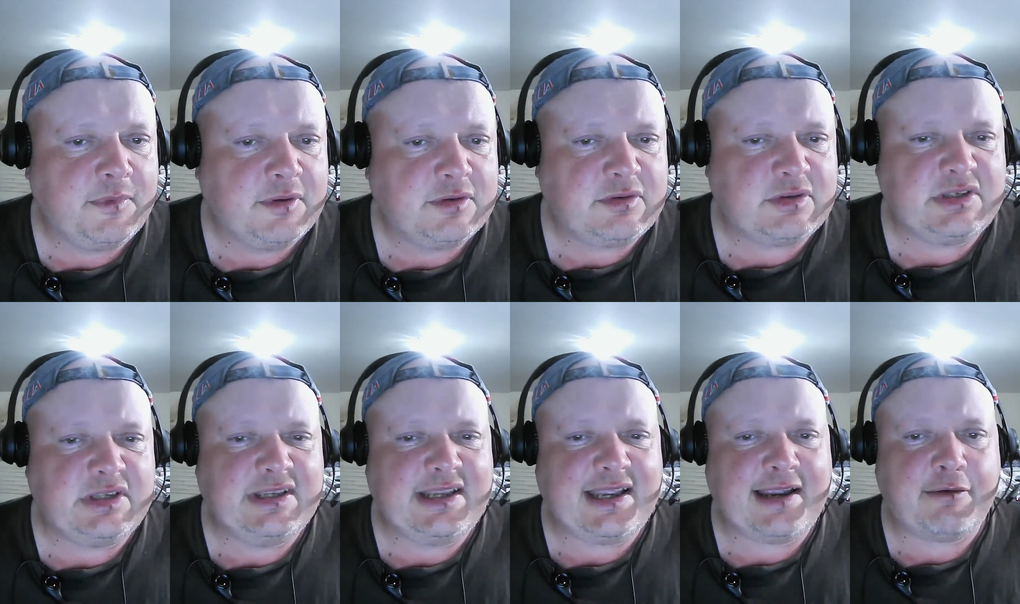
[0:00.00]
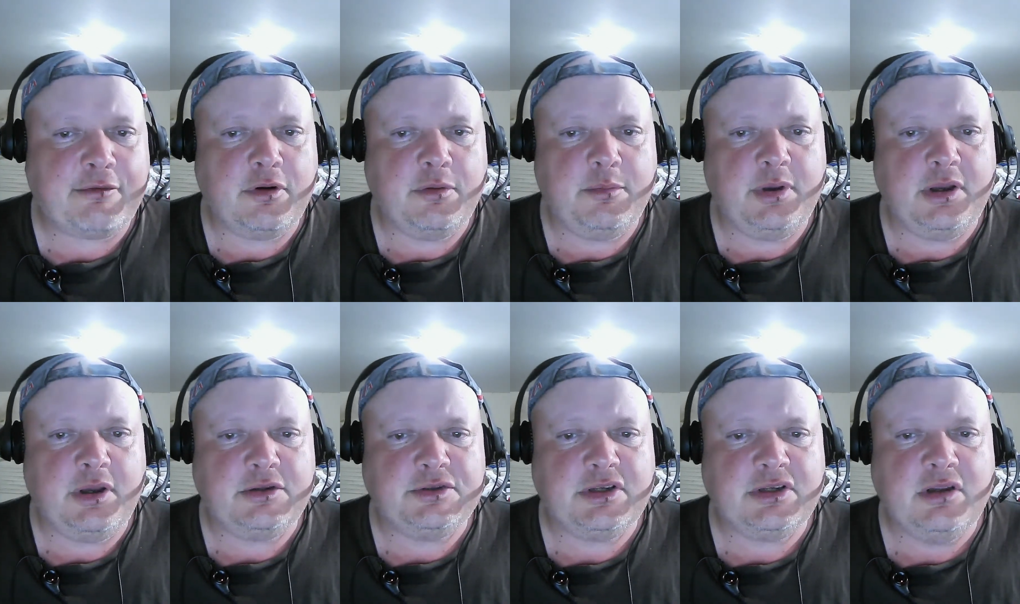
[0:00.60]
So that's a narrow
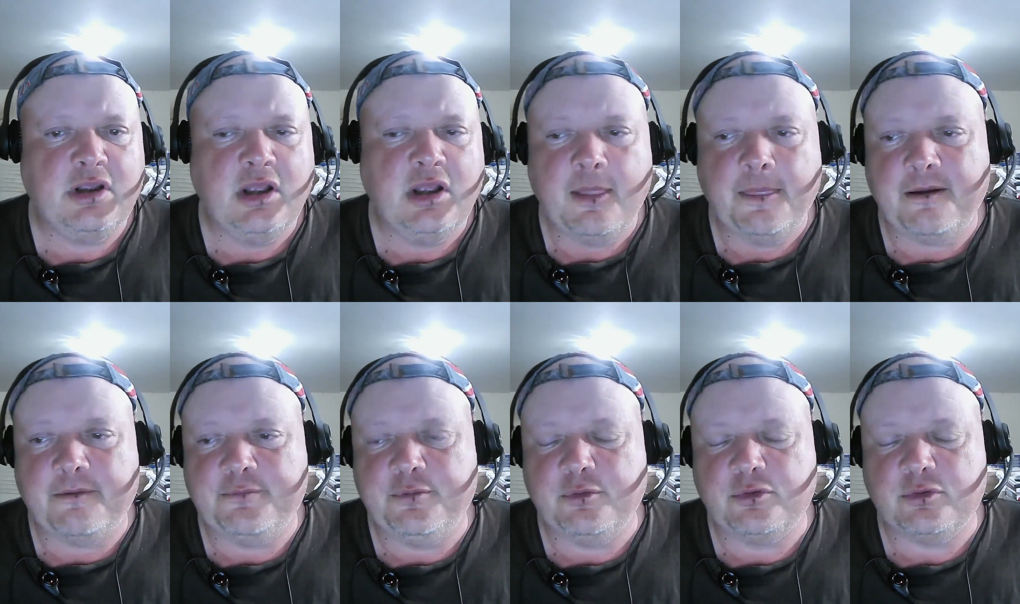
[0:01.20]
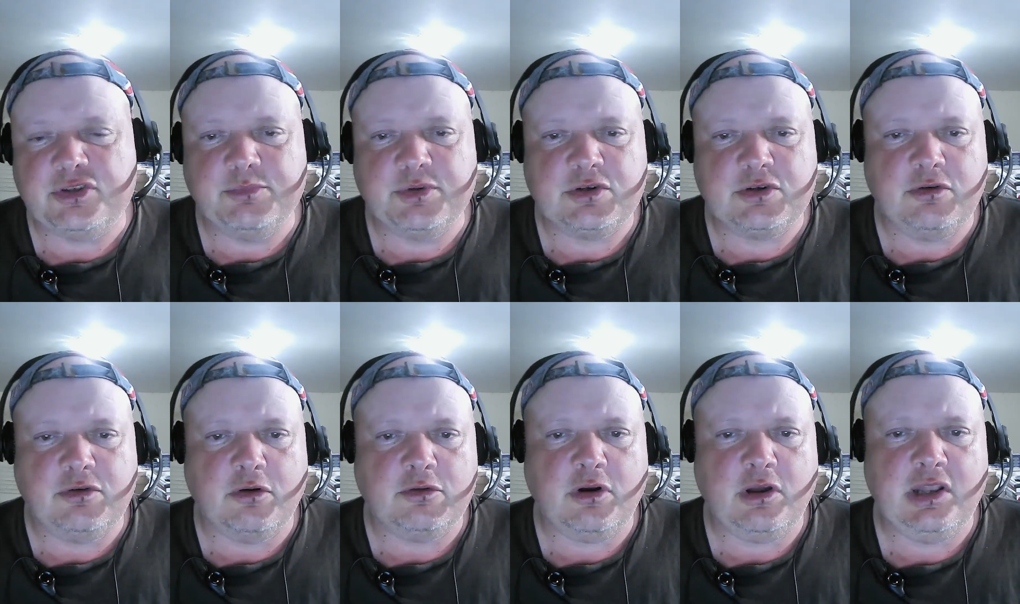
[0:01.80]
margin. Unfortunately,
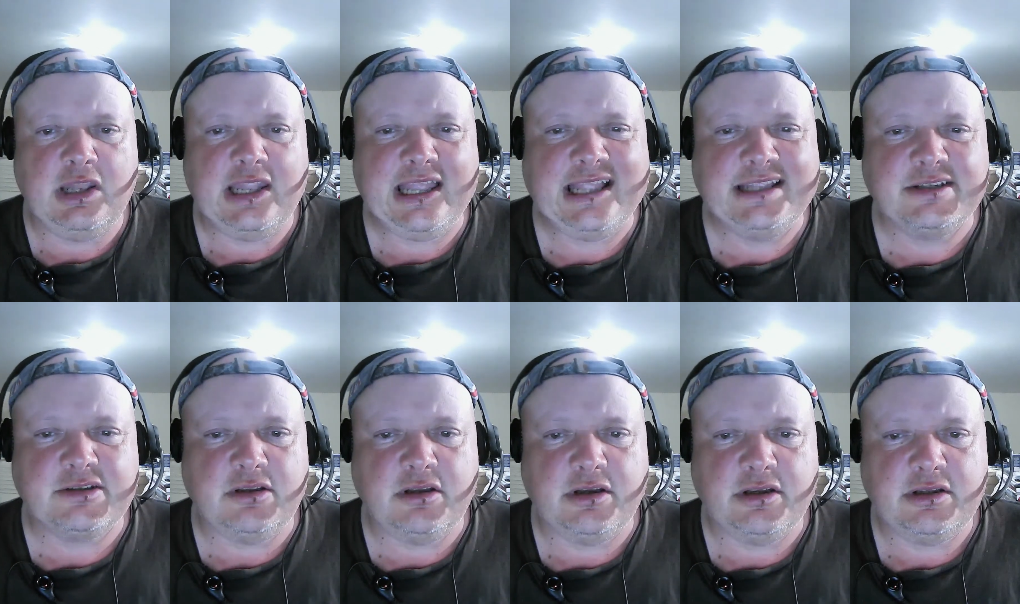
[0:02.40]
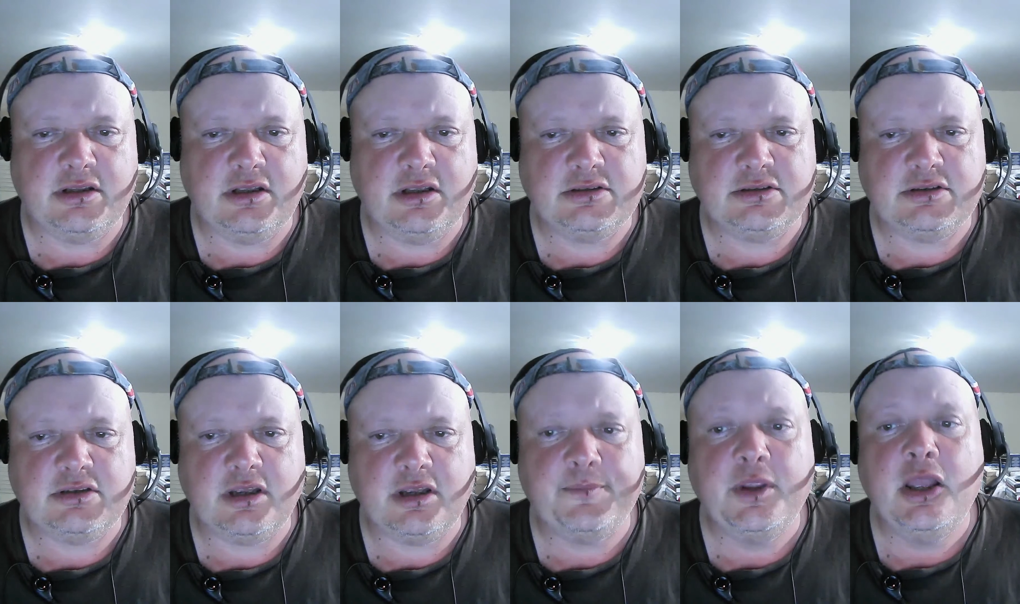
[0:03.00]
Macron got a landslide
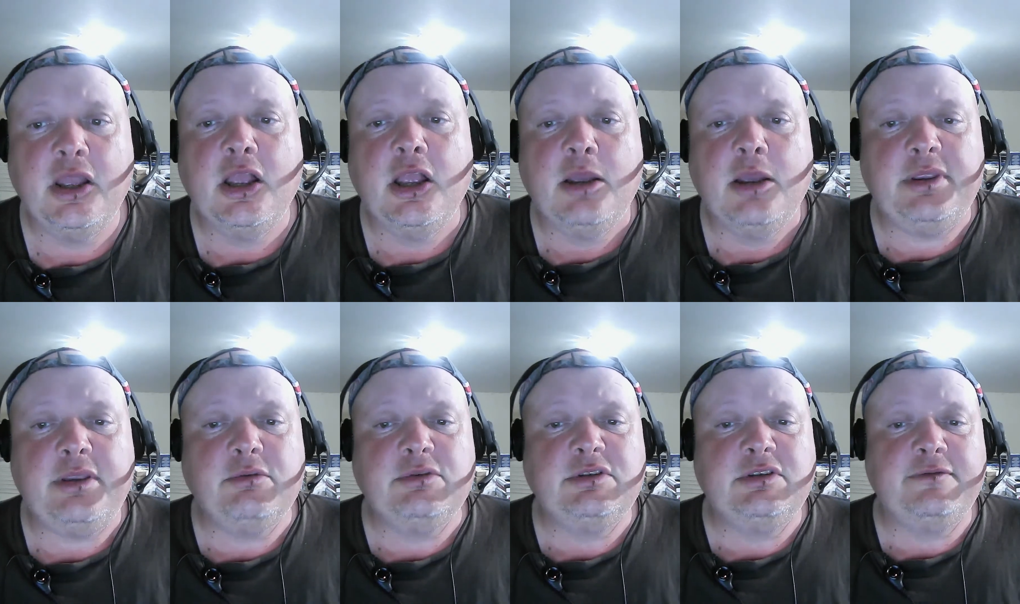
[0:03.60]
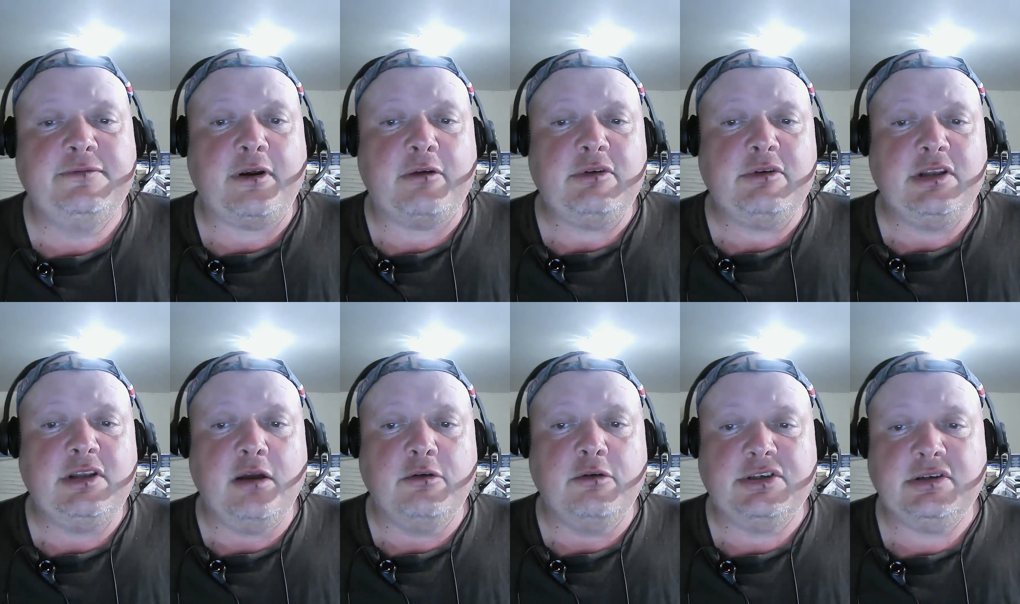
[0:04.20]
last time, but there was a very
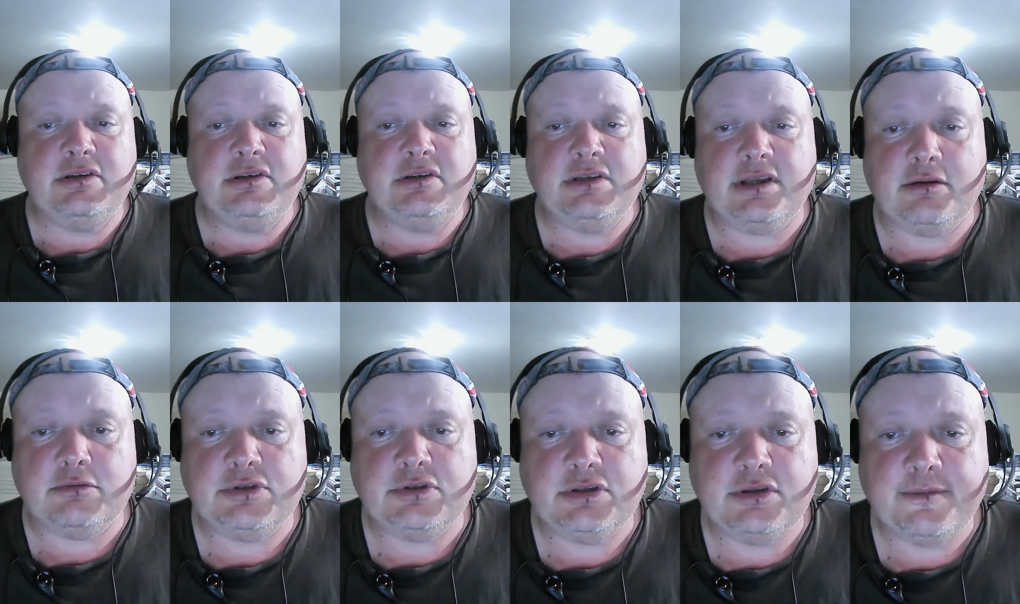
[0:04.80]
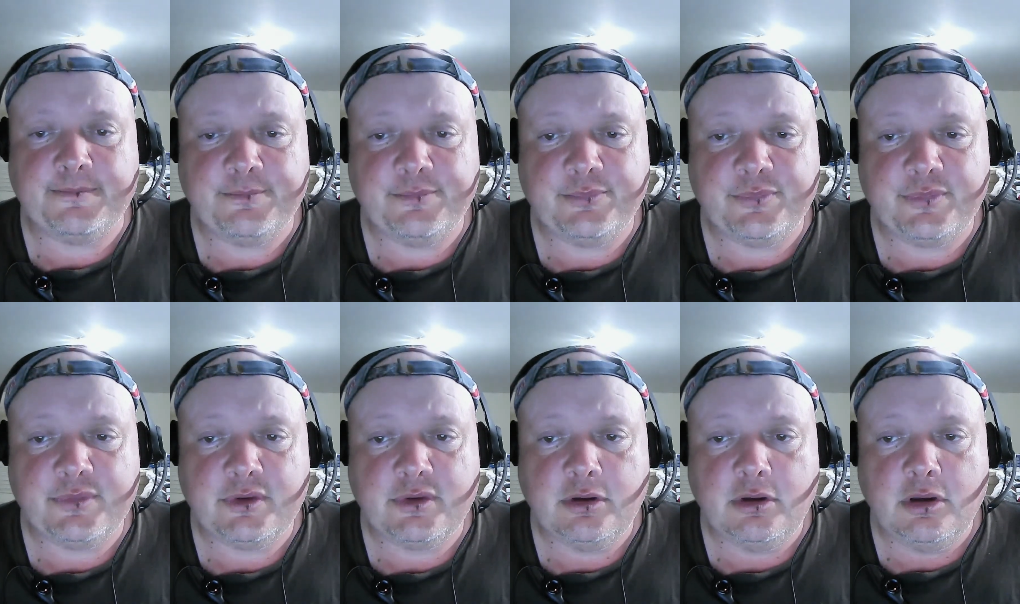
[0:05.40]
low turnout,
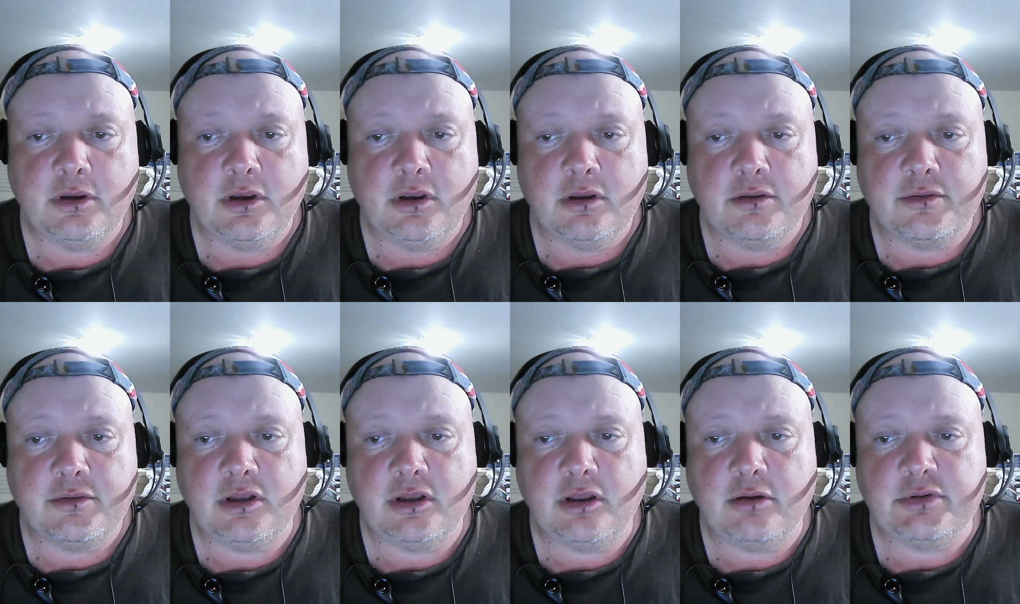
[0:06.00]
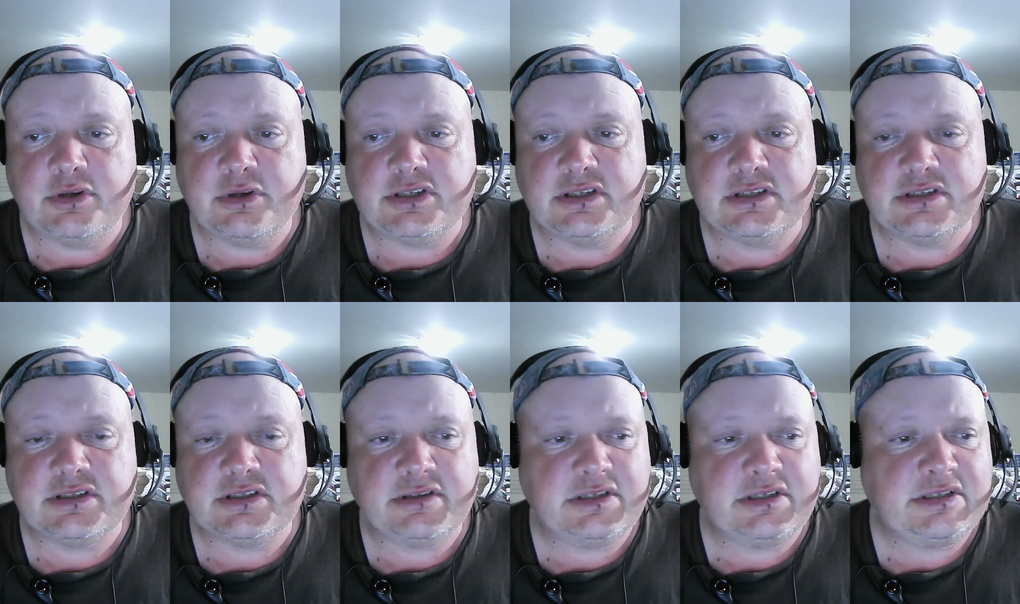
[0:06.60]
the lowest
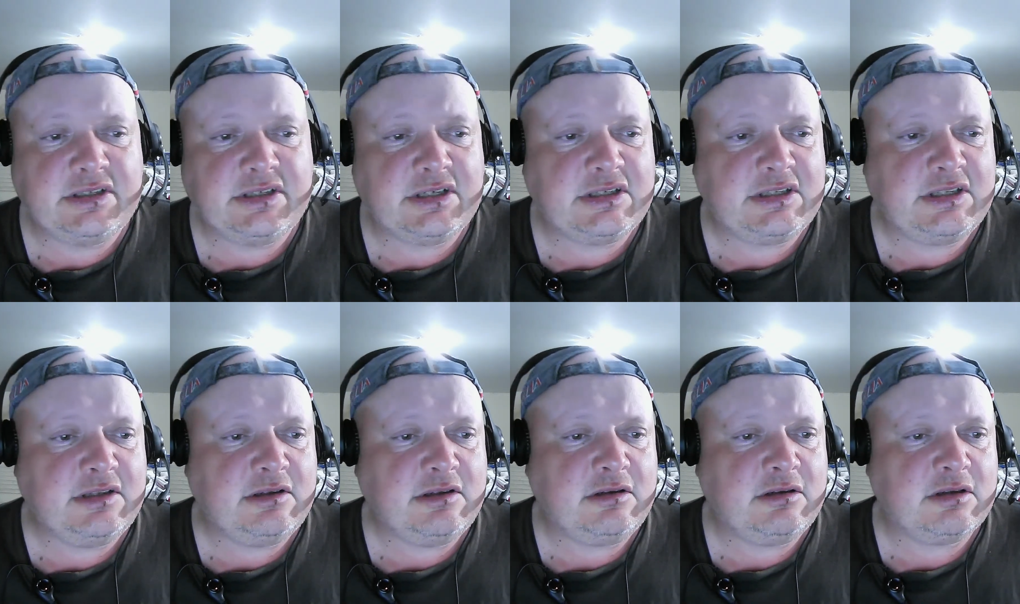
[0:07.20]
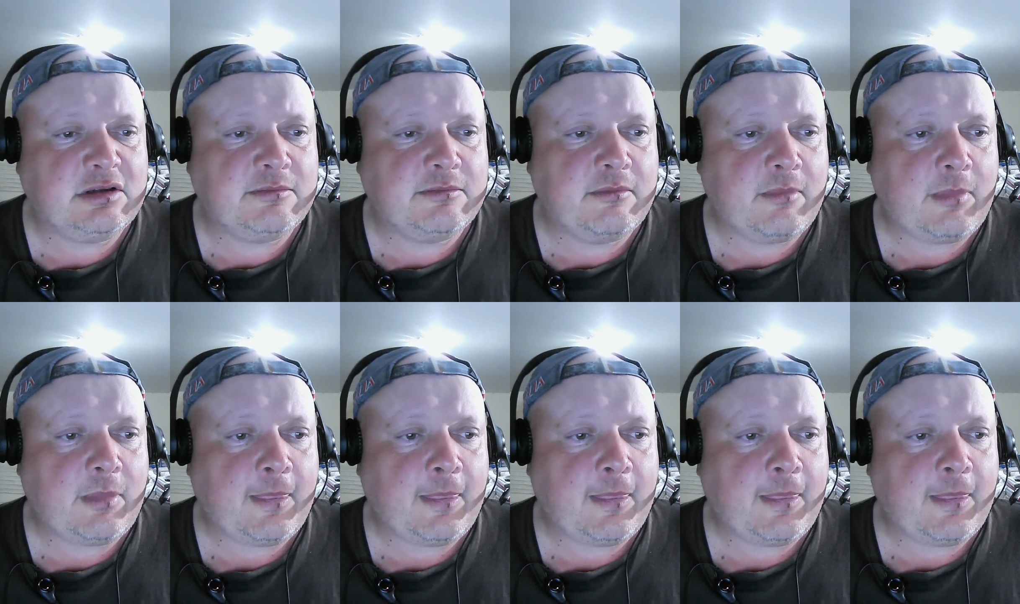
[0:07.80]
since 1969.